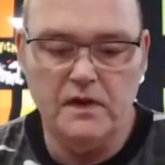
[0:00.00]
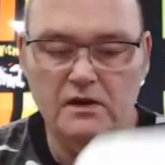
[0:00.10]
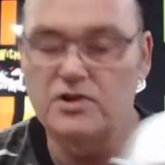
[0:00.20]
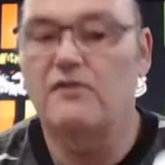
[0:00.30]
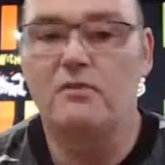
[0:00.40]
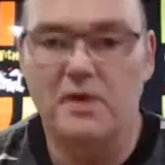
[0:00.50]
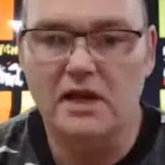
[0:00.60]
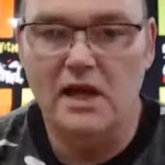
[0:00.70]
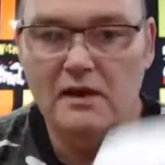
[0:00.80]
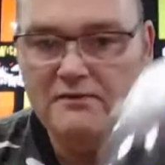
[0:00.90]
Not for me,
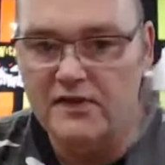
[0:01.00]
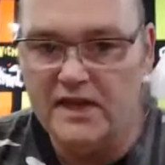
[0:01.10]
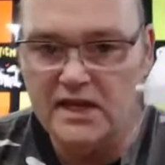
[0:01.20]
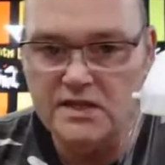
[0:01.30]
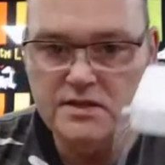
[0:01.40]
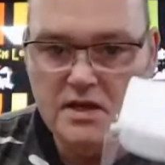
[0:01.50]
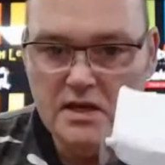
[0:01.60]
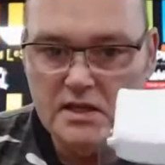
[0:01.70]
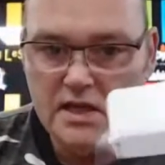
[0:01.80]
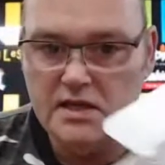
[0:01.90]
like, for these.
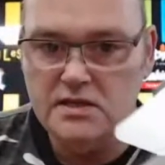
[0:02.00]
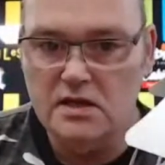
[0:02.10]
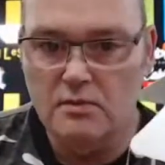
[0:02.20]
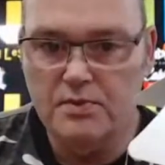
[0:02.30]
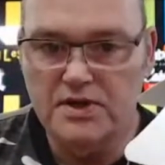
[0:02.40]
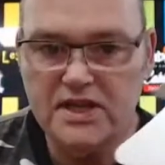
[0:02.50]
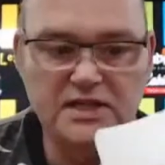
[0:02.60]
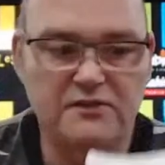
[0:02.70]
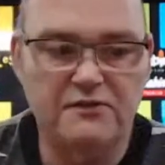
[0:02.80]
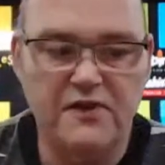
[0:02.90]
These are
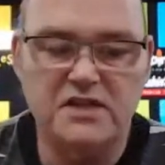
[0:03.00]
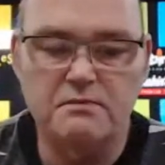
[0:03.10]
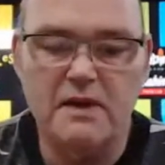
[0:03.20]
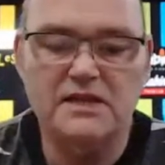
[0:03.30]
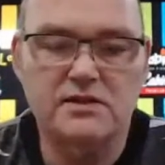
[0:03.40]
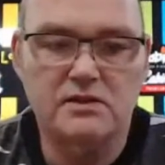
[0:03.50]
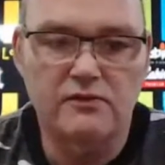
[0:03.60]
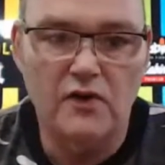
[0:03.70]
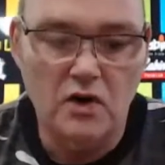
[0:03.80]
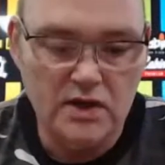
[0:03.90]
protective face masks
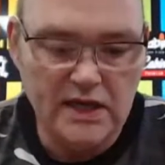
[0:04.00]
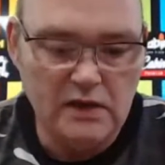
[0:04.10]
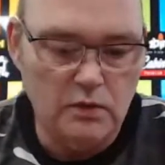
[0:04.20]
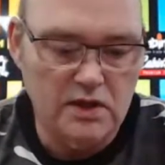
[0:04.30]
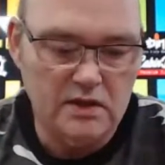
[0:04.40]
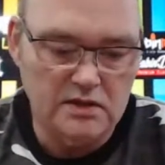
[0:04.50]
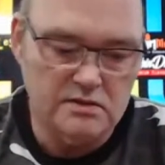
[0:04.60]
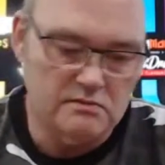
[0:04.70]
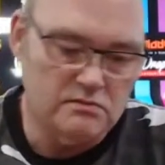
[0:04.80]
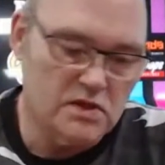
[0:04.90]
for key workers
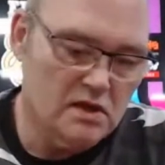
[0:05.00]
and,